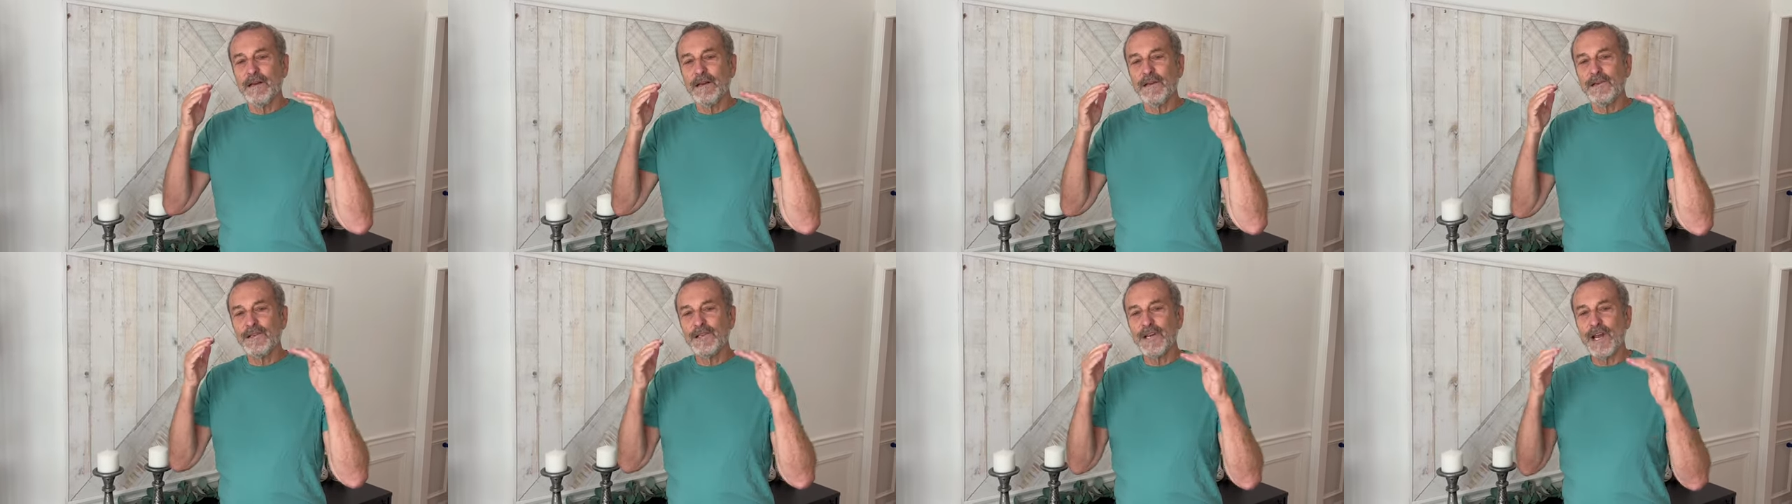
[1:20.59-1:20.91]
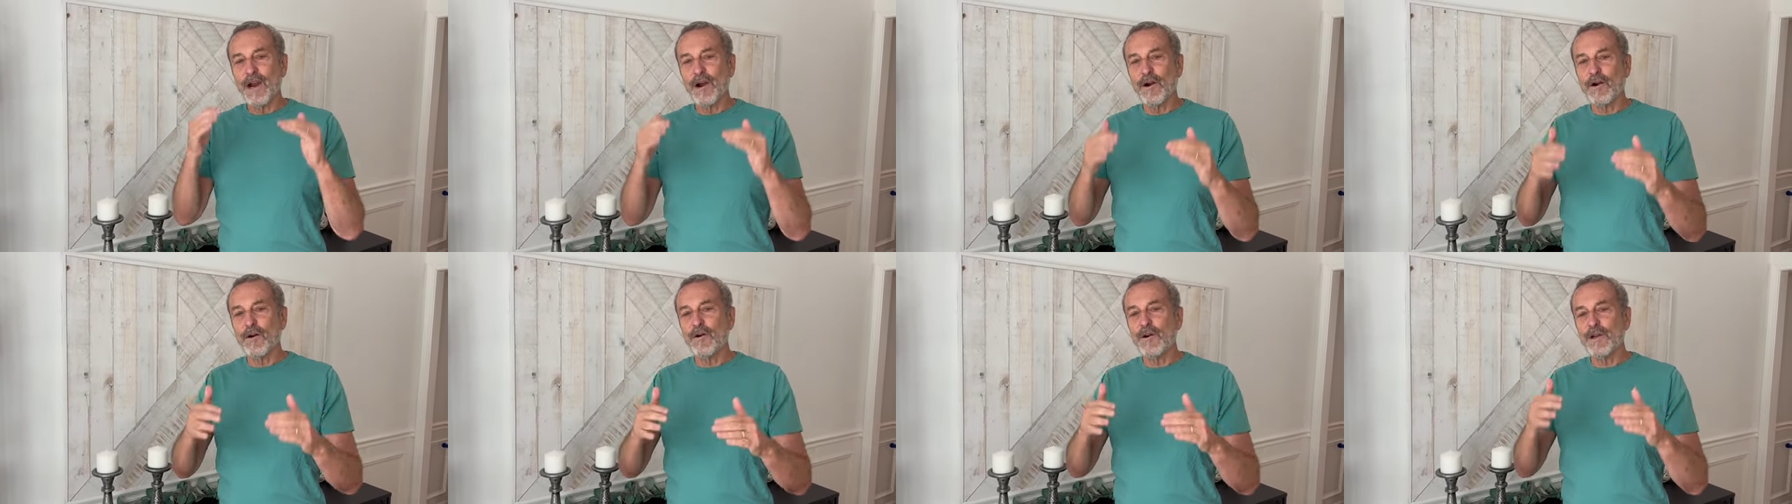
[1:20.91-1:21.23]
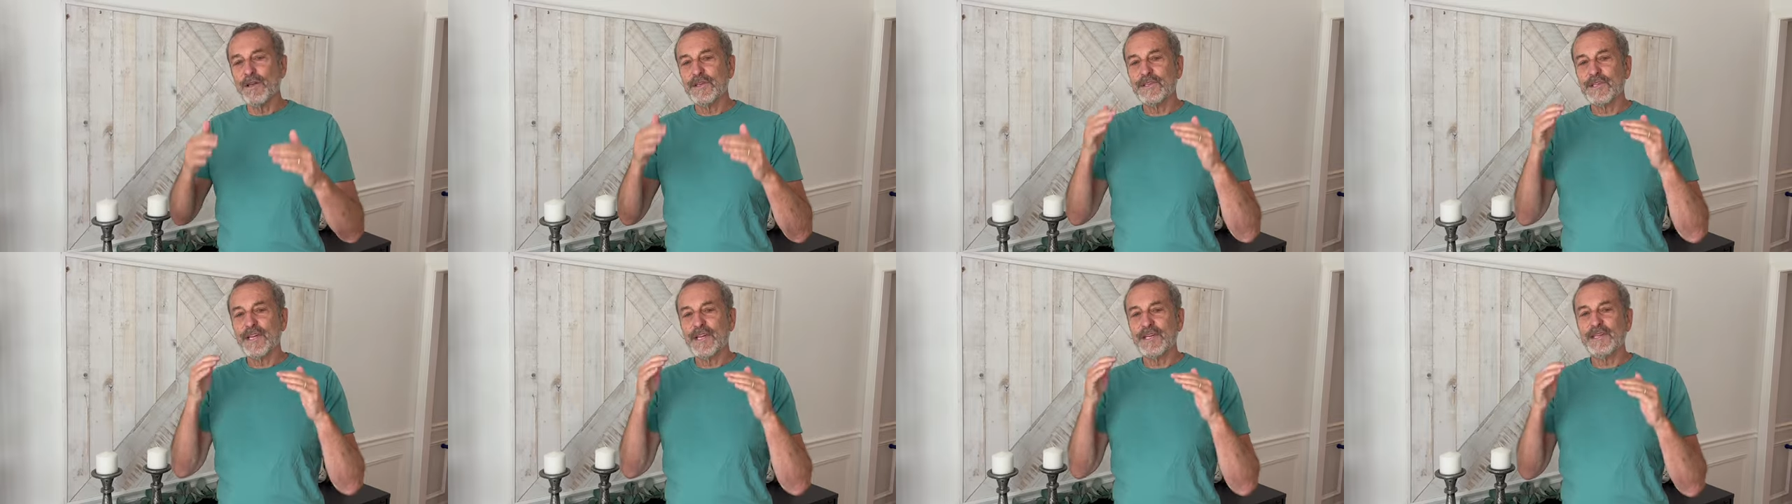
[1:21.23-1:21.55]

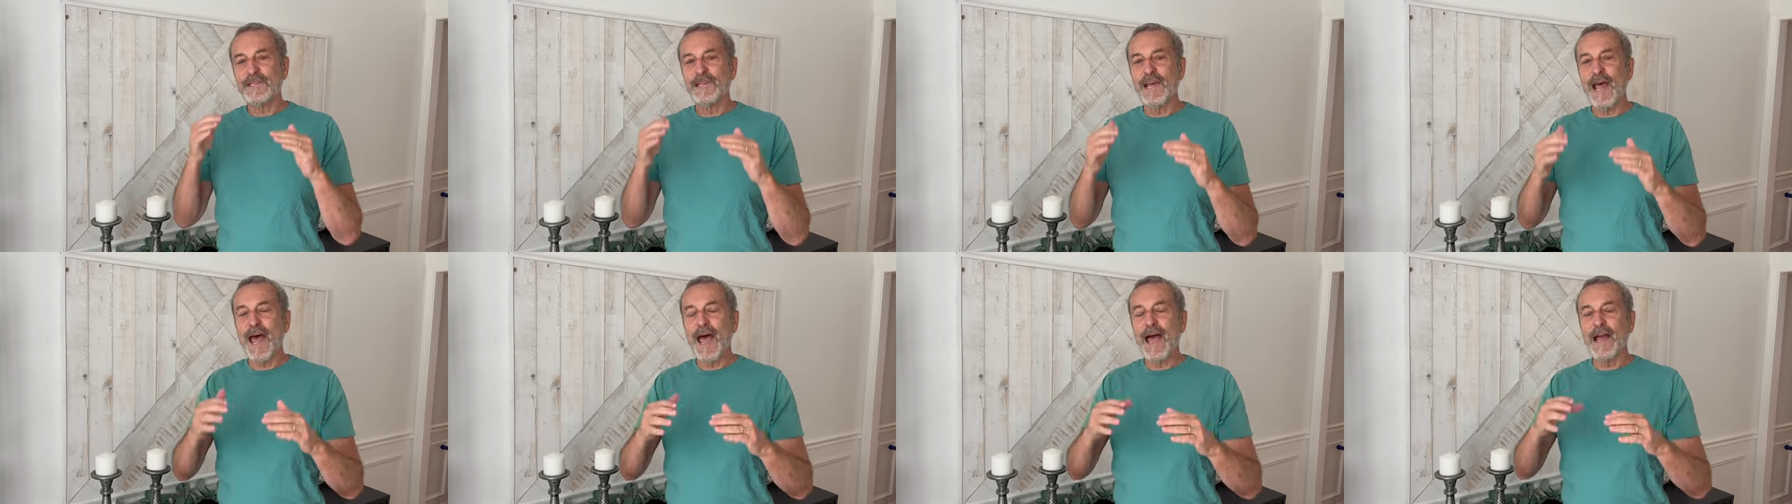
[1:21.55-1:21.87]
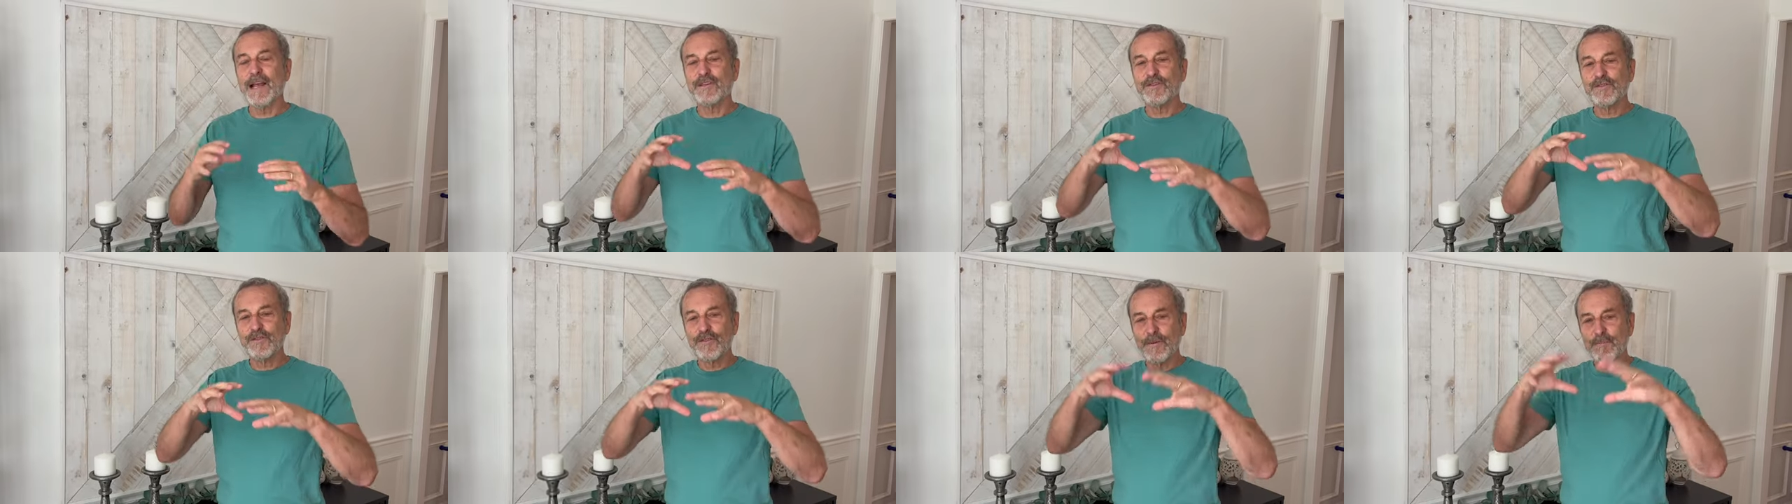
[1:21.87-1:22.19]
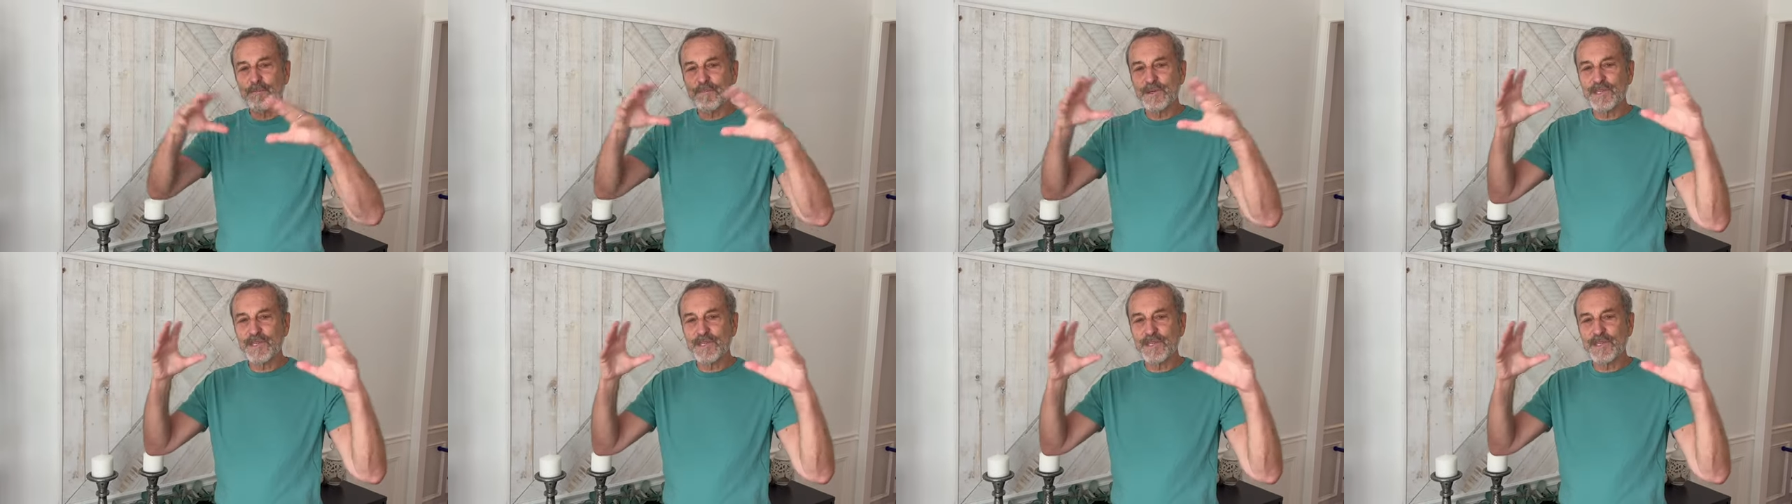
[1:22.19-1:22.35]
terrorist attacks from